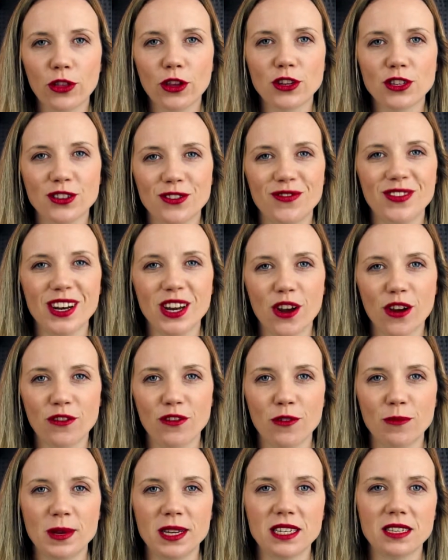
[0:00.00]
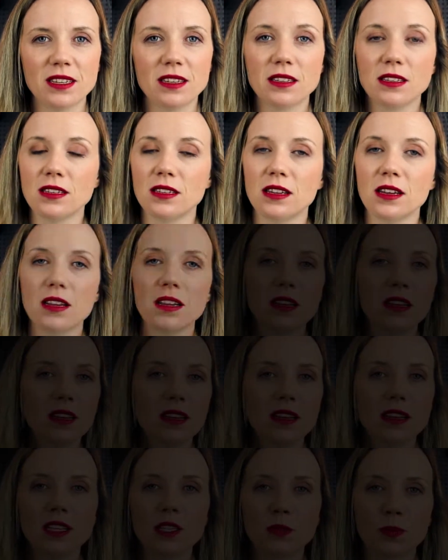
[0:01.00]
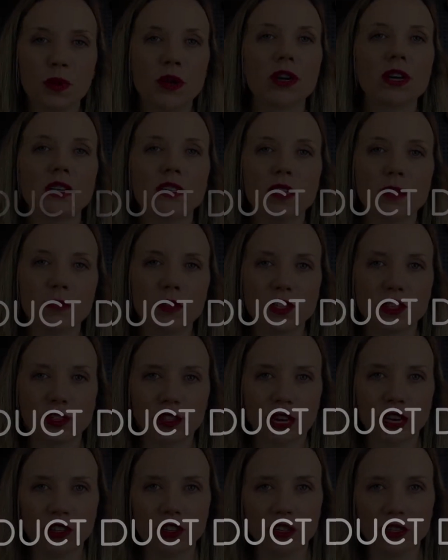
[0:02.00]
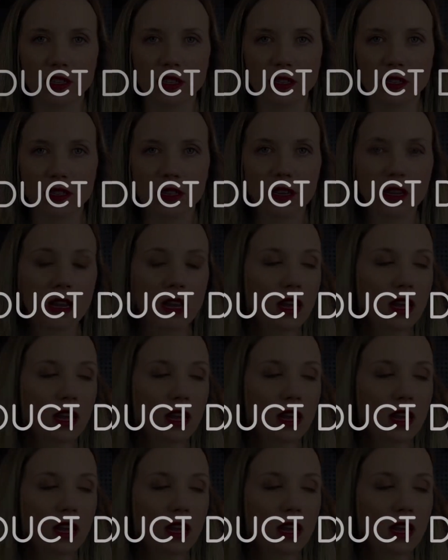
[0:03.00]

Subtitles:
use of video for business is product demonstrations.